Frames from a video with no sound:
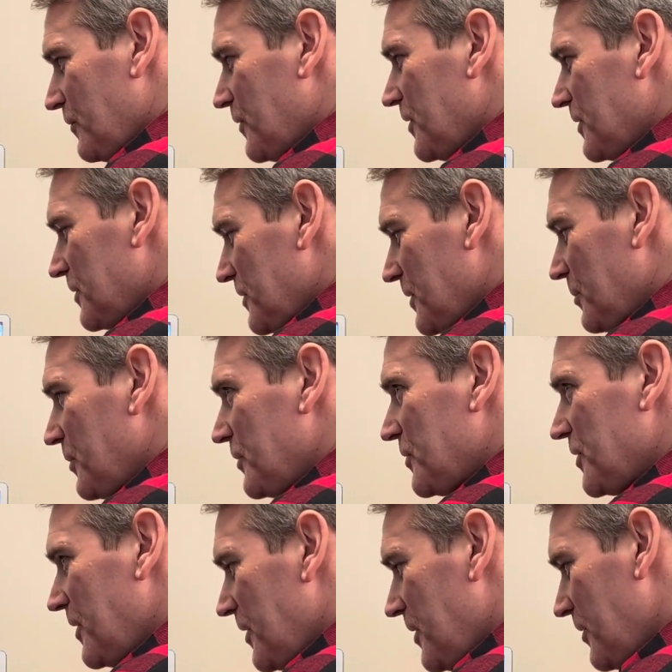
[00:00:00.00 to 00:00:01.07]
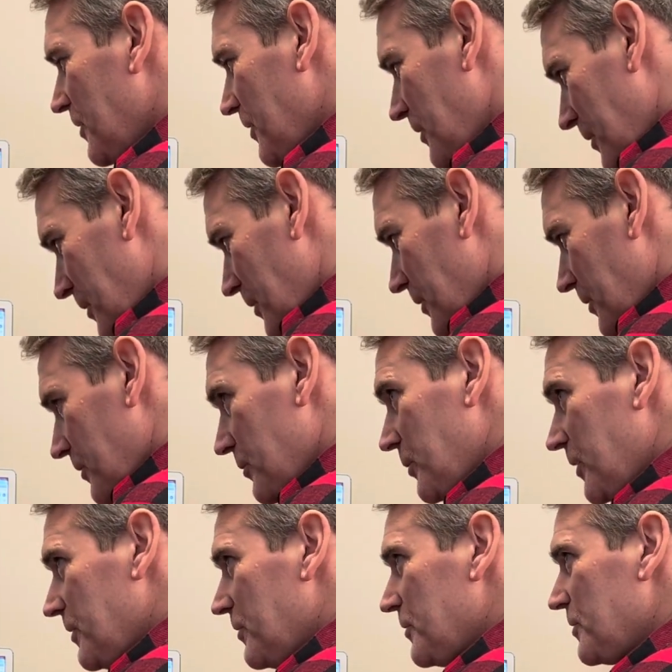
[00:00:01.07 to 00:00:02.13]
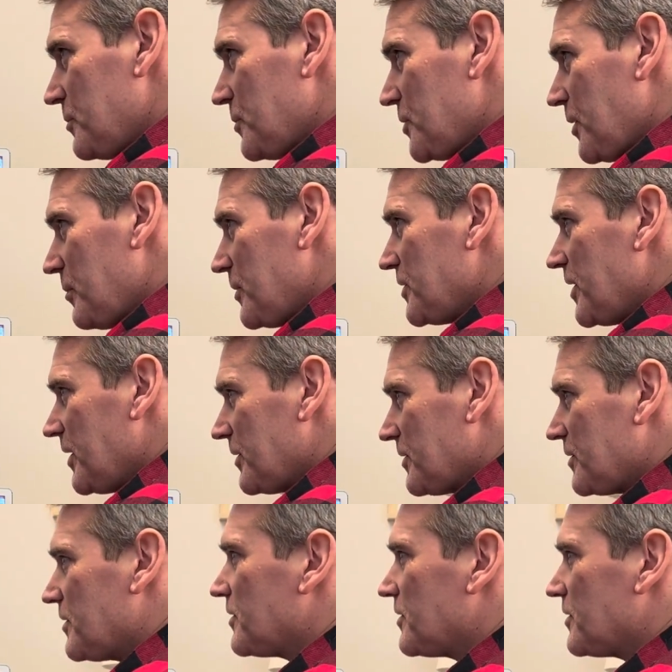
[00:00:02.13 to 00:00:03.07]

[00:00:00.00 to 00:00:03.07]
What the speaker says: falling asleep in your chair. Do we need to do some jumping jacks?